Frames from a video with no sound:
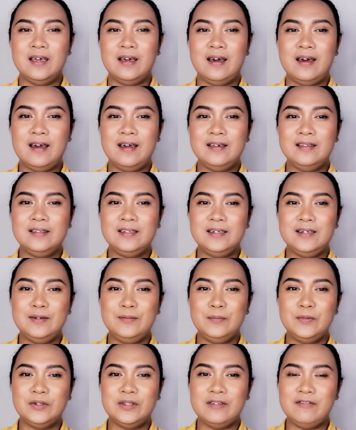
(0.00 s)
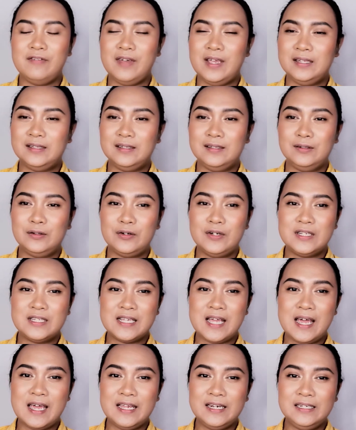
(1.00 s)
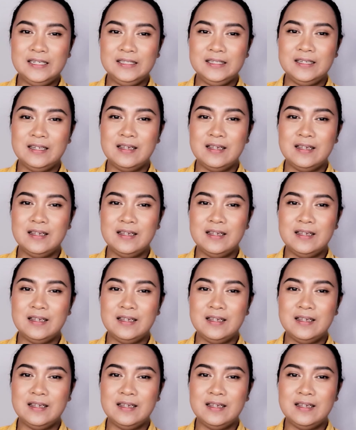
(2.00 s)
Either motivated or tired,